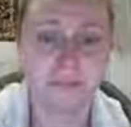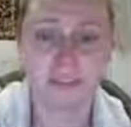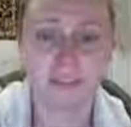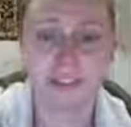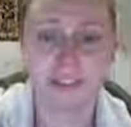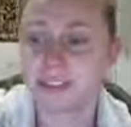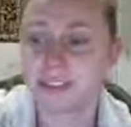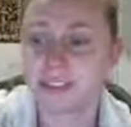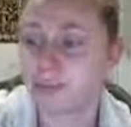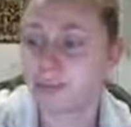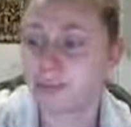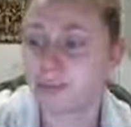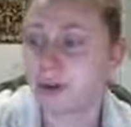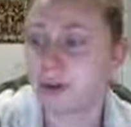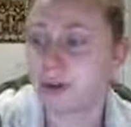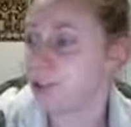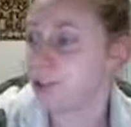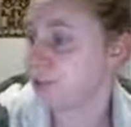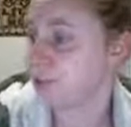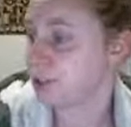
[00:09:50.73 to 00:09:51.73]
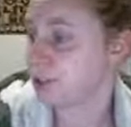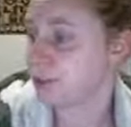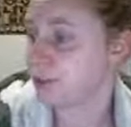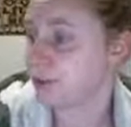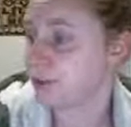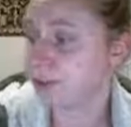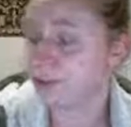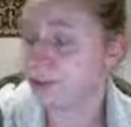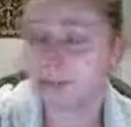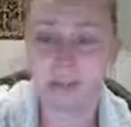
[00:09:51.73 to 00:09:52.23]
It's way too much
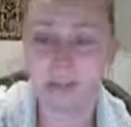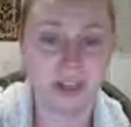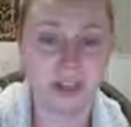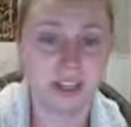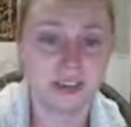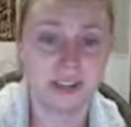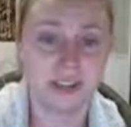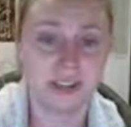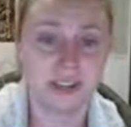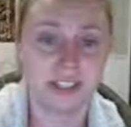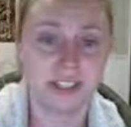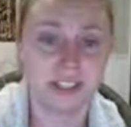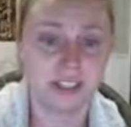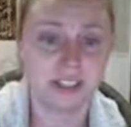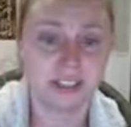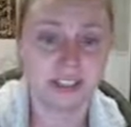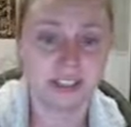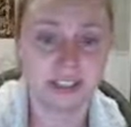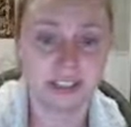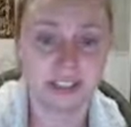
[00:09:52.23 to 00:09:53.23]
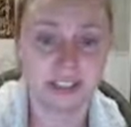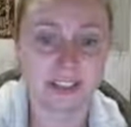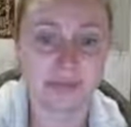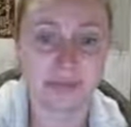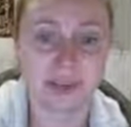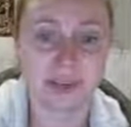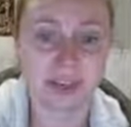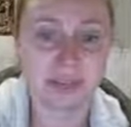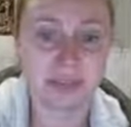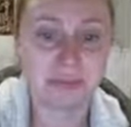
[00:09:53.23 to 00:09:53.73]
work for me on a 6
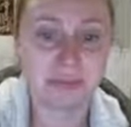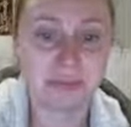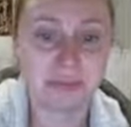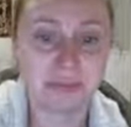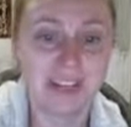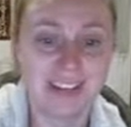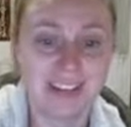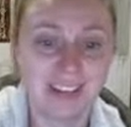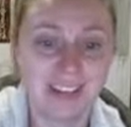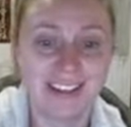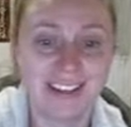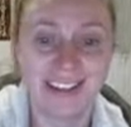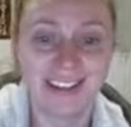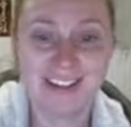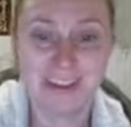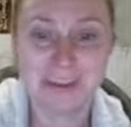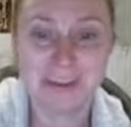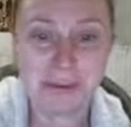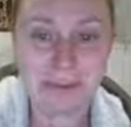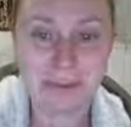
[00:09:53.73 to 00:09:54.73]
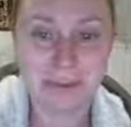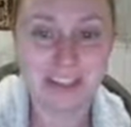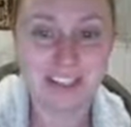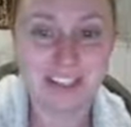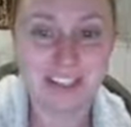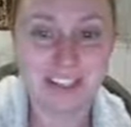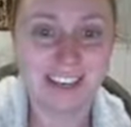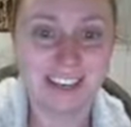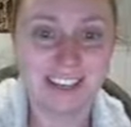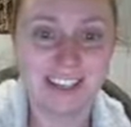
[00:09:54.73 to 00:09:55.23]
p.m. on a work
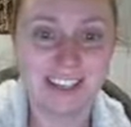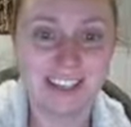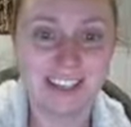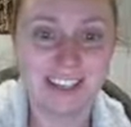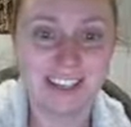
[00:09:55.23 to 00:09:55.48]
day.